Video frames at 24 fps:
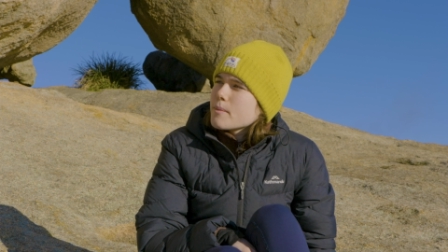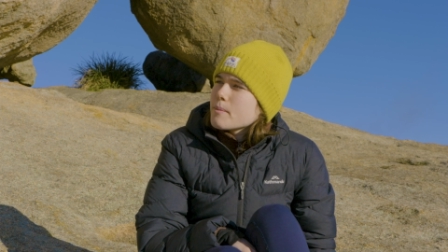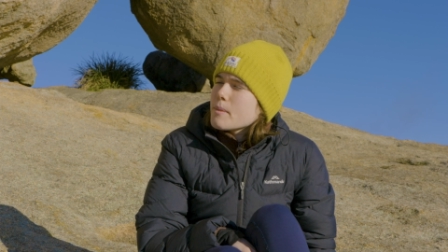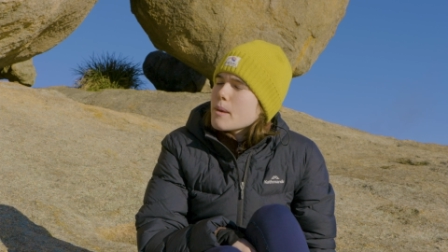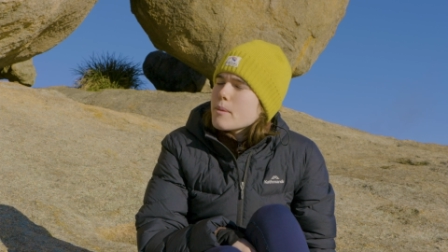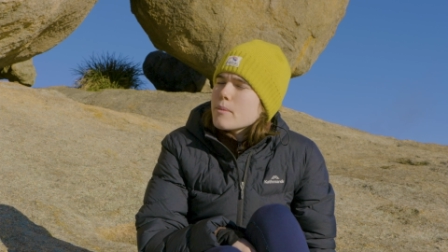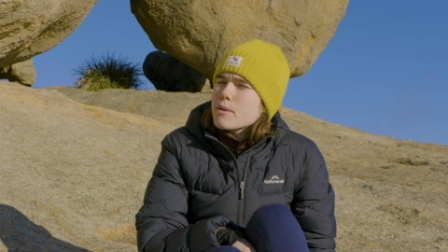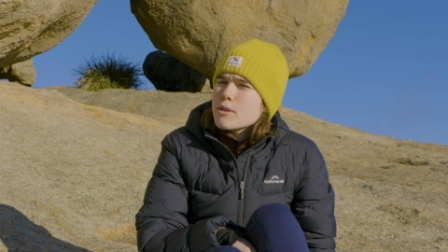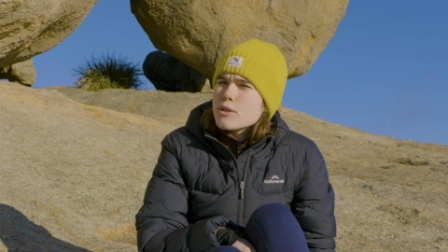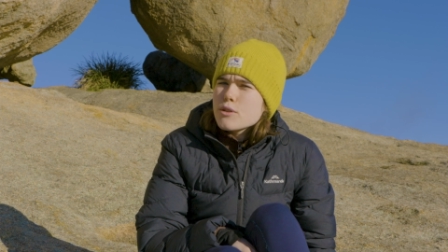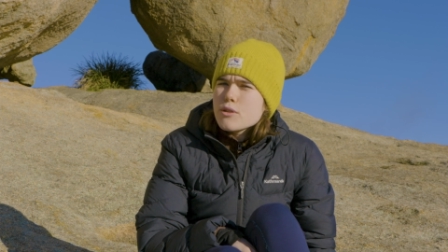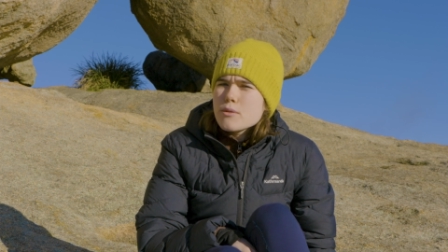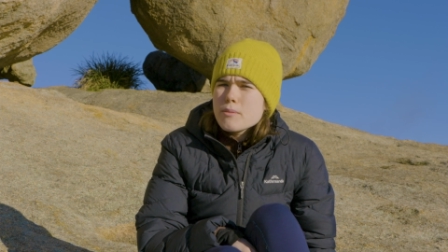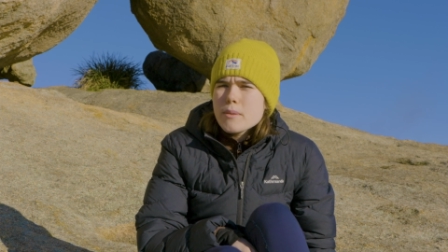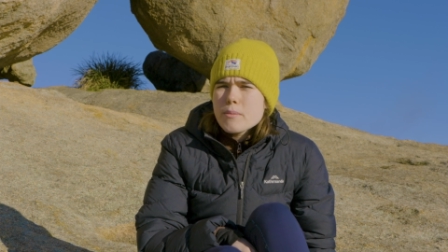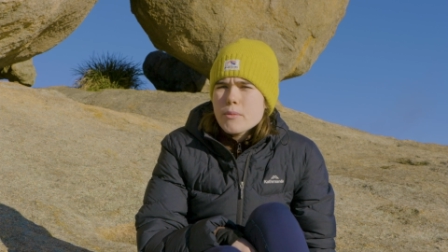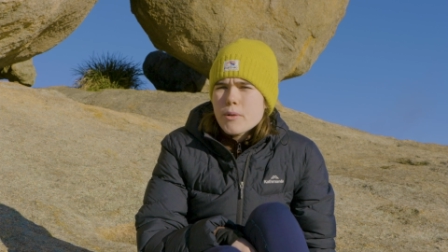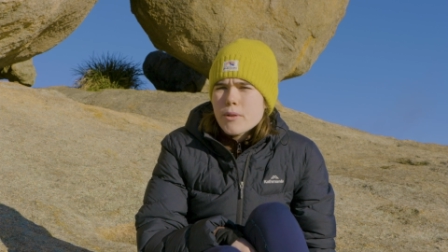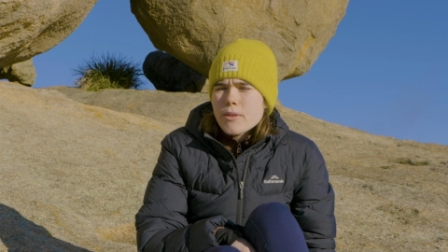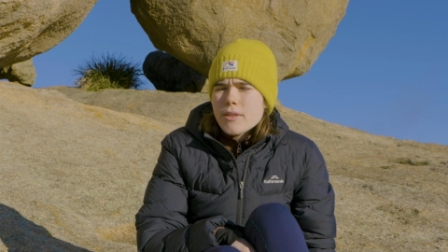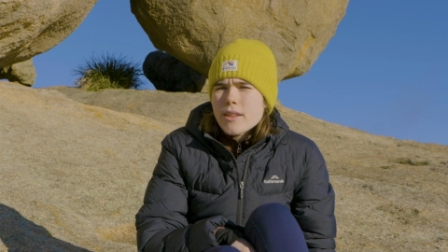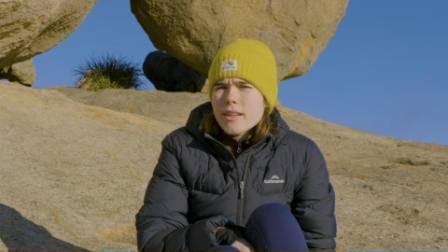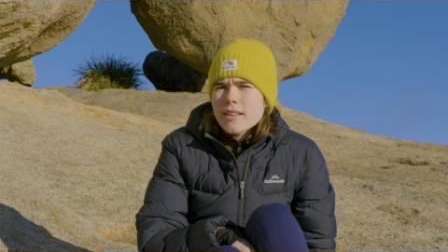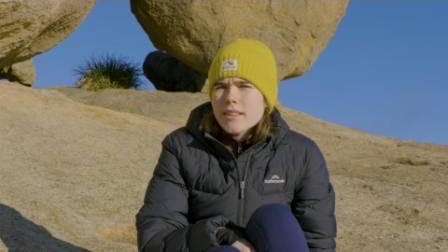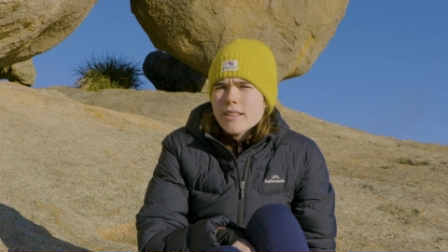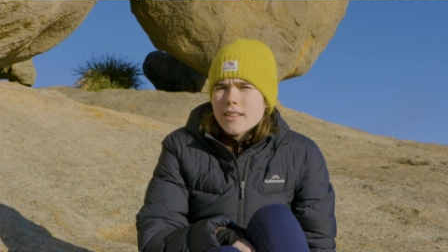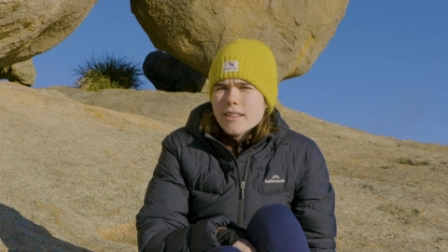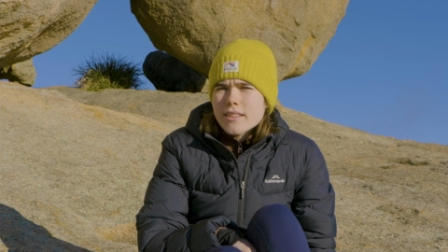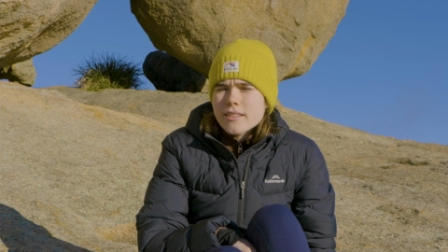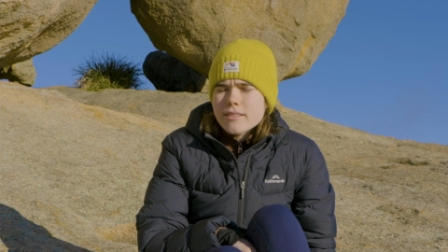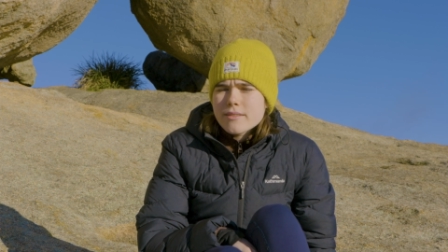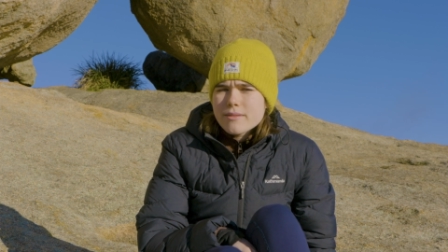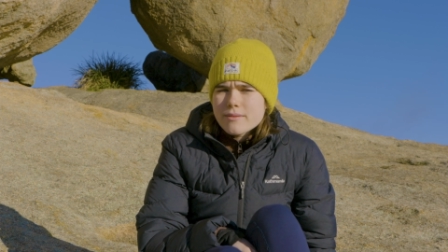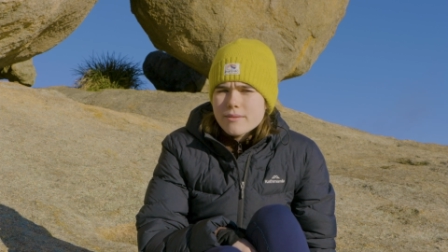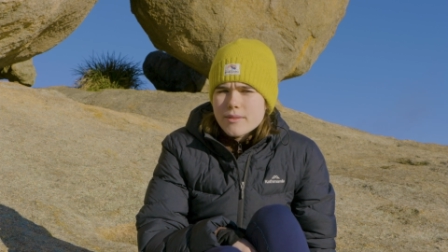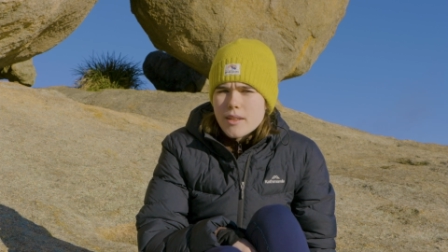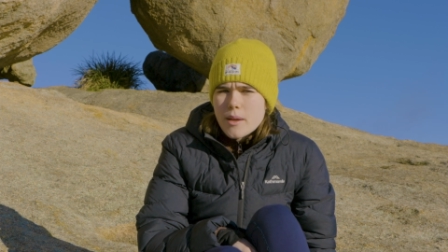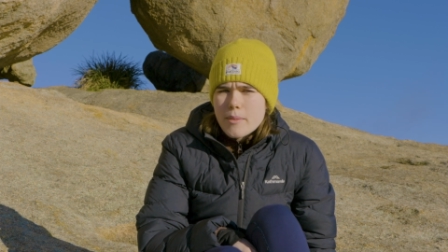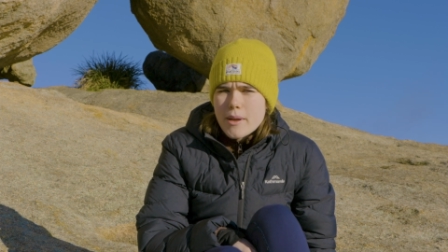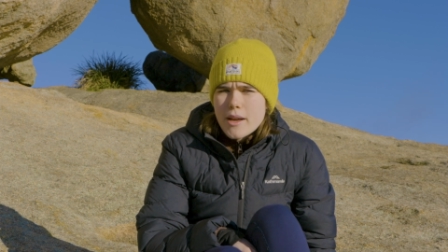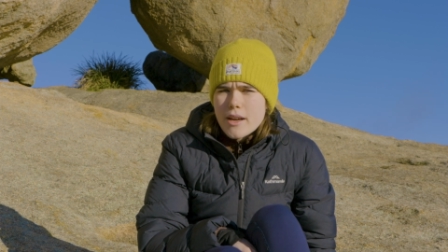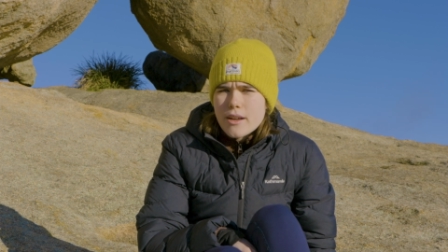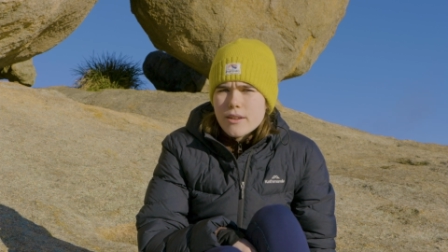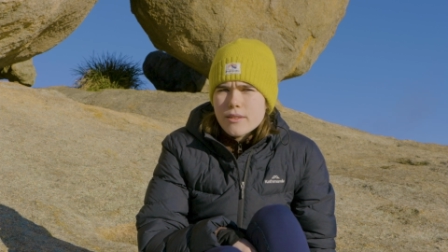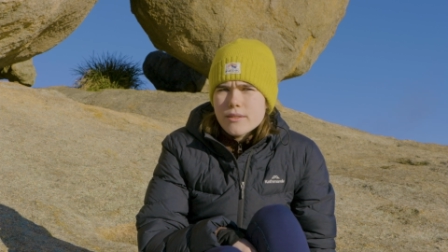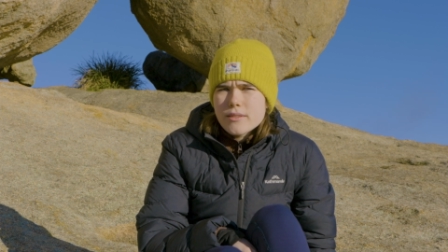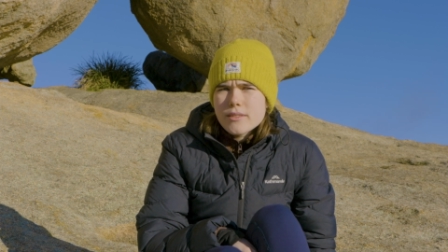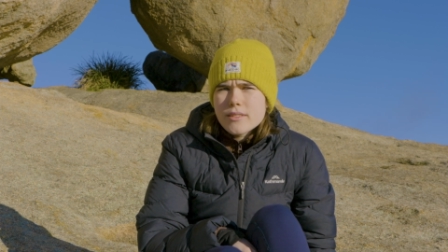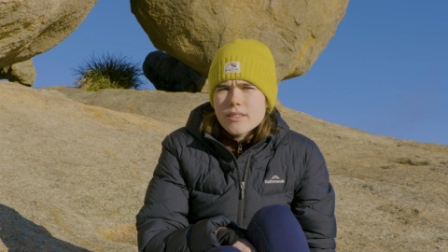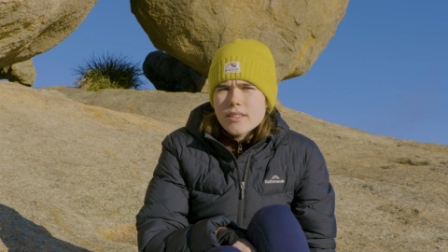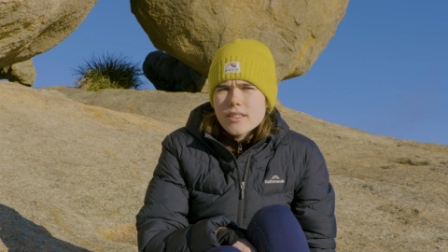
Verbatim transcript: maybe do a bit more thinking about